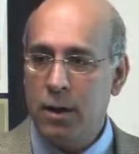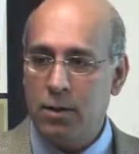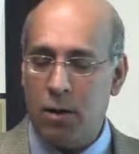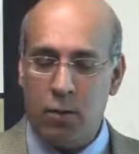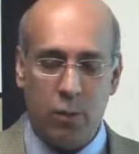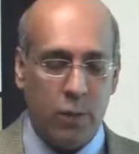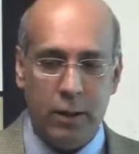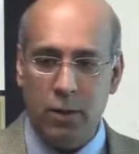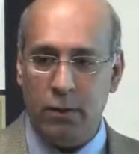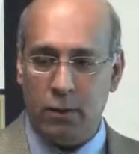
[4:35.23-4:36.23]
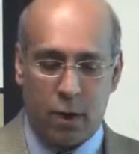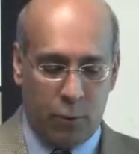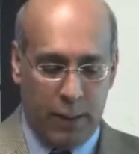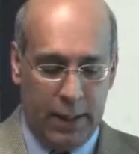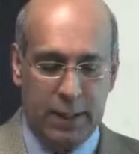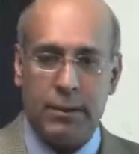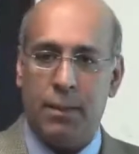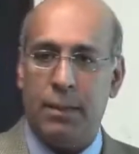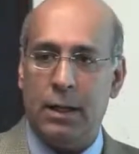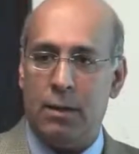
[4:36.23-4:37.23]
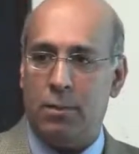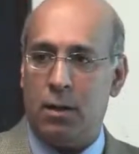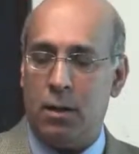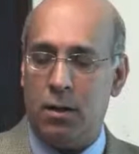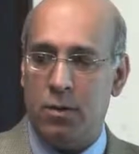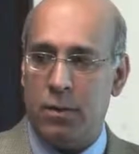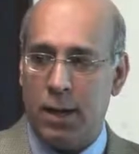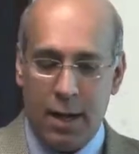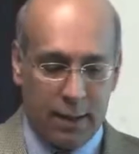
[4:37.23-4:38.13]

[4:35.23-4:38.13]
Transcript: So when you are reading something up close,